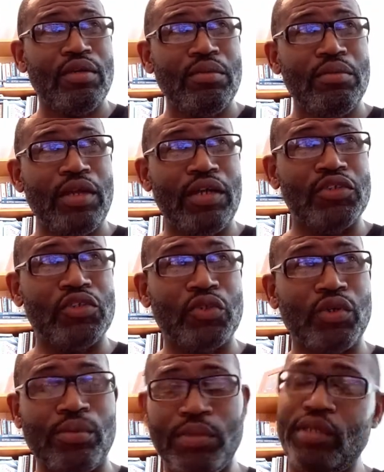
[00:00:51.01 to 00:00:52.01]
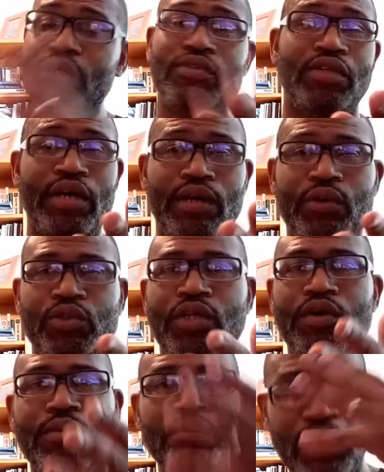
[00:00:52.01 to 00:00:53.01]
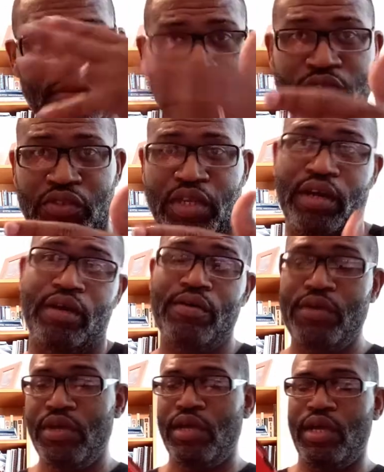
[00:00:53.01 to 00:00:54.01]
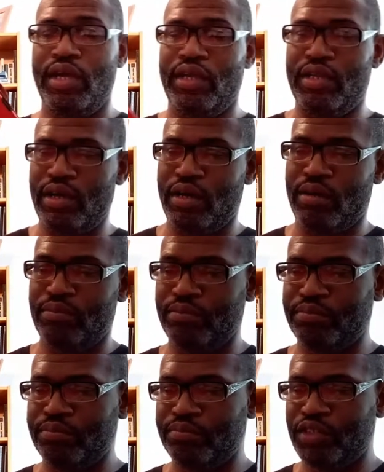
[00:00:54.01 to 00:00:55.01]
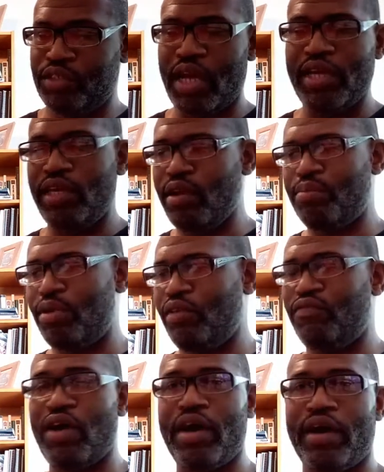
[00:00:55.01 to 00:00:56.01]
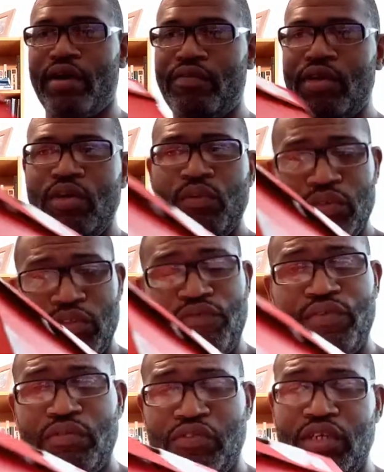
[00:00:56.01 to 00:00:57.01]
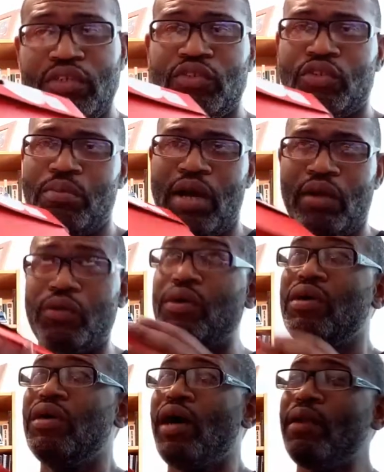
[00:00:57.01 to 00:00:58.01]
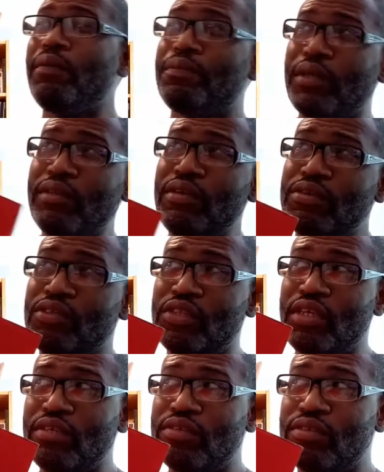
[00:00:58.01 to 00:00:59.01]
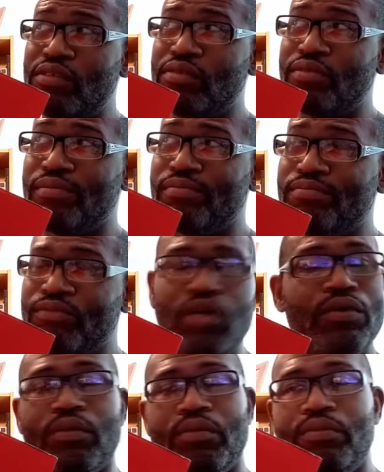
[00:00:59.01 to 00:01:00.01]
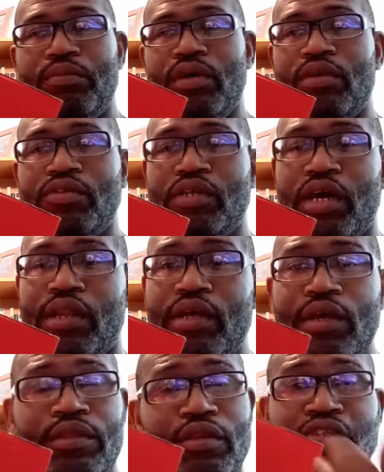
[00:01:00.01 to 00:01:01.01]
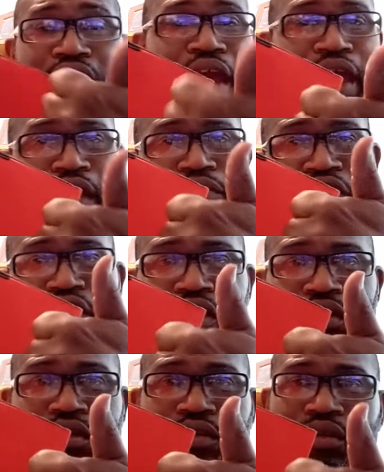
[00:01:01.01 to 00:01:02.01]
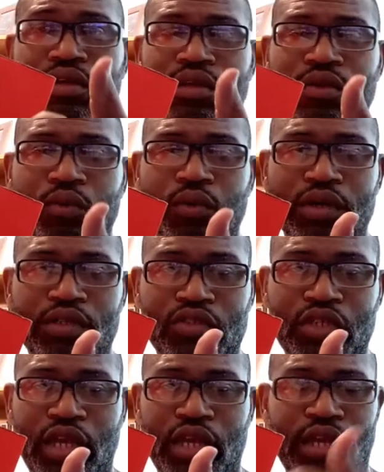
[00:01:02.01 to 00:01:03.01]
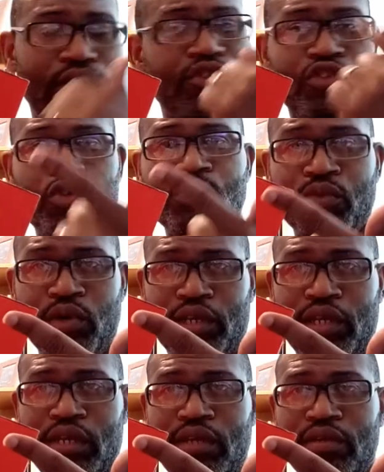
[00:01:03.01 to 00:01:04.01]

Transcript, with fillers: Not sure, but he's the head coach here in Memphis now. And um, the Nike Air Penny Five was the fifth signature model. I don't think there's a six. No, no, there's not. There's the half cent, which and Zoom Rookie.